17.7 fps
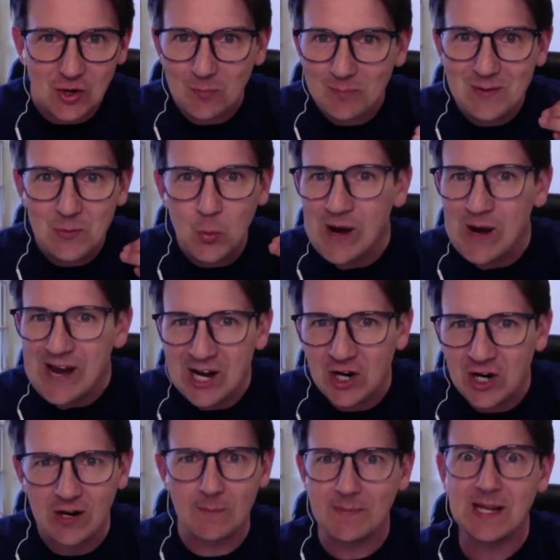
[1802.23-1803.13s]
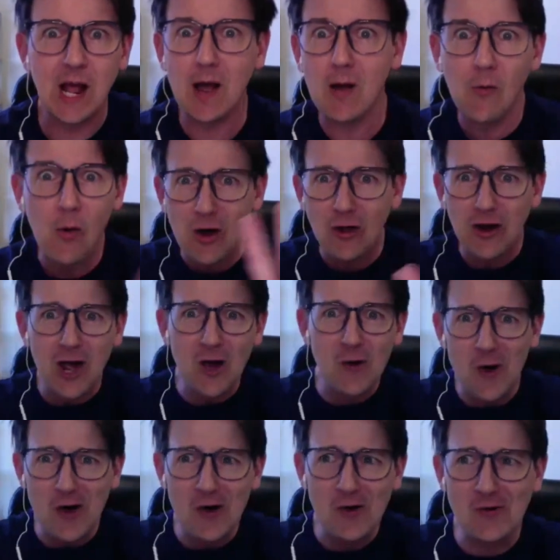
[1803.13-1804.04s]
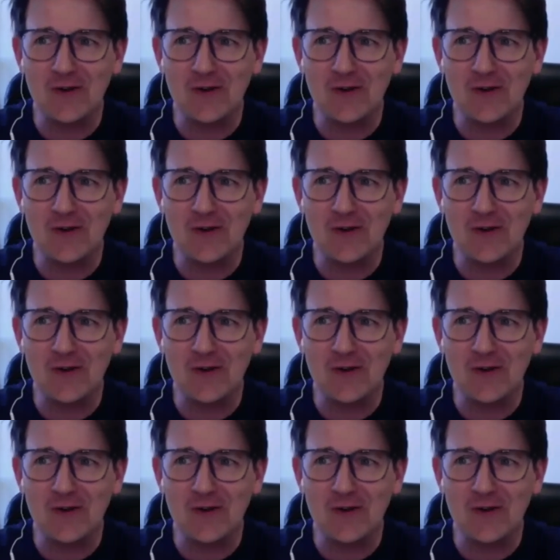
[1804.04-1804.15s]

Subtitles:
be weird. I'm like, I won't.